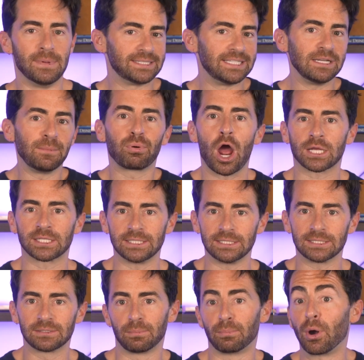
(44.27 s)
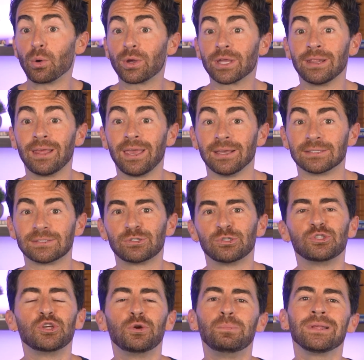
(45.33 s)
Missing proxies, broken links,
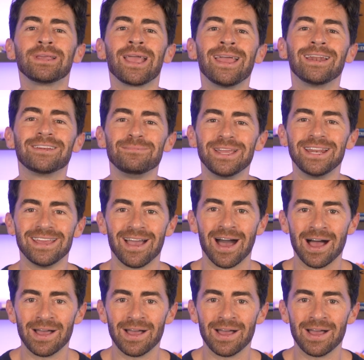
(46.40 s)
duplicated media.